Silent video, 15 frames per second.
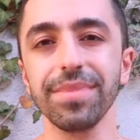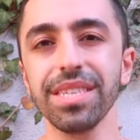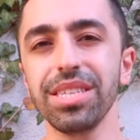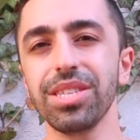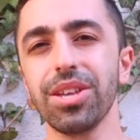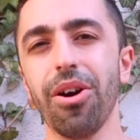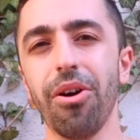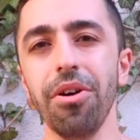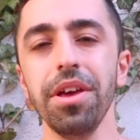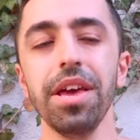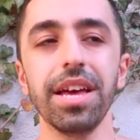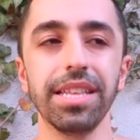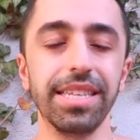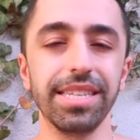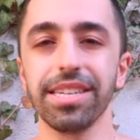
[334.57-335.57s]
So
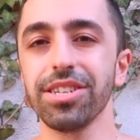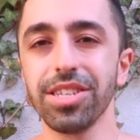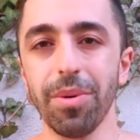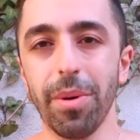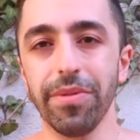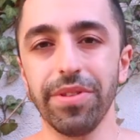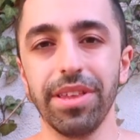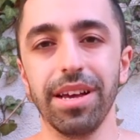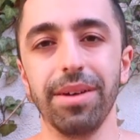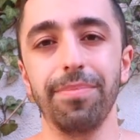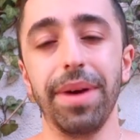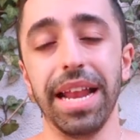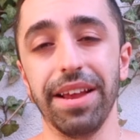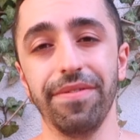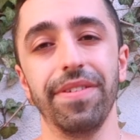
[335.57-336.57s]
these are some of the
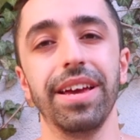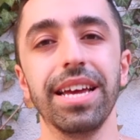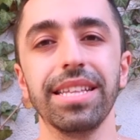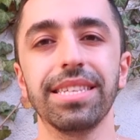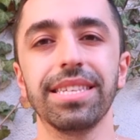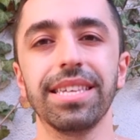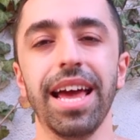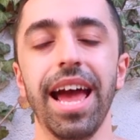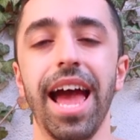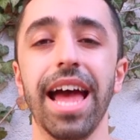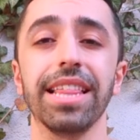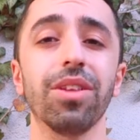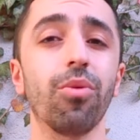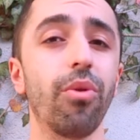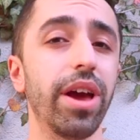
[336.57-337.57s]
benefits
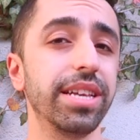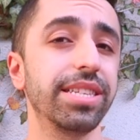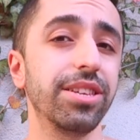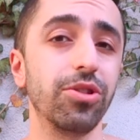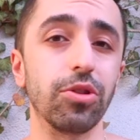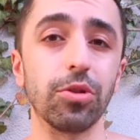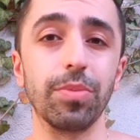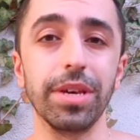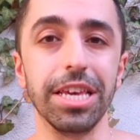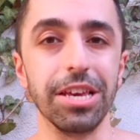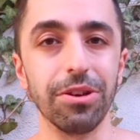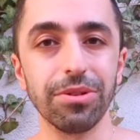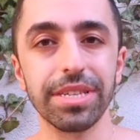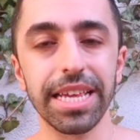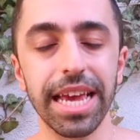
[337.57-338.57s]
and the ways that you could be
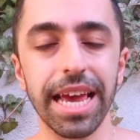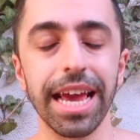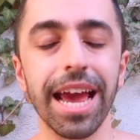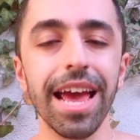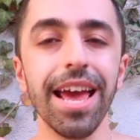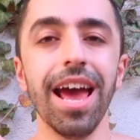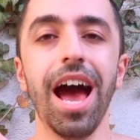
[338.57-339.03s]
using.